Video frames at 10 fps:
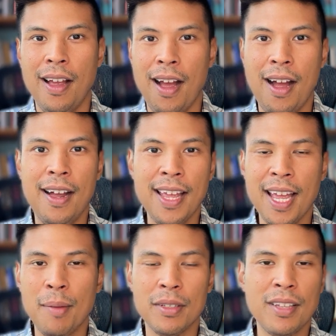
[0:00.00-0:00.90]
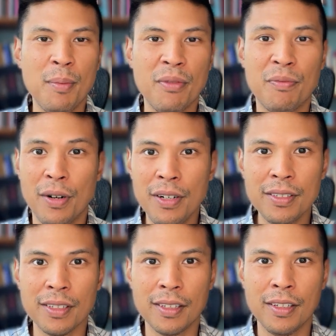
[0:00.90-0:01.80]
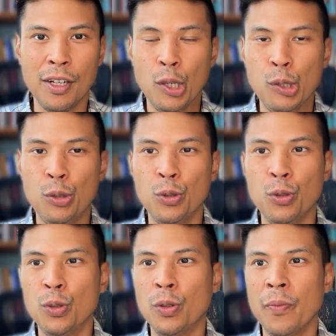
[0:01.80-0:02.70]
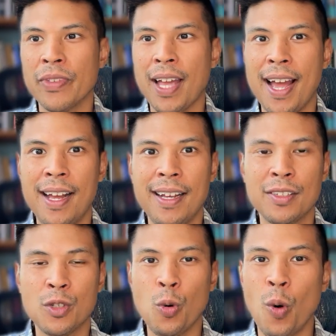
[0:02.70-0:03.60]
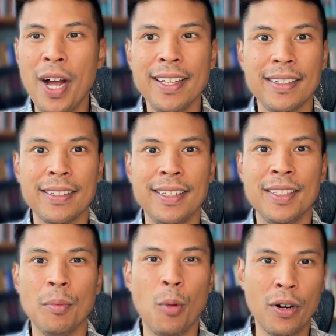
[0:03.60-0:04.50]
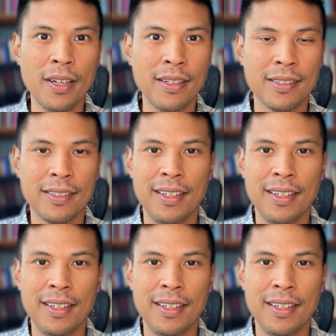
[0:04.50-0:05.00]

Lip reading: I am the type of person who has quiet in the mornings.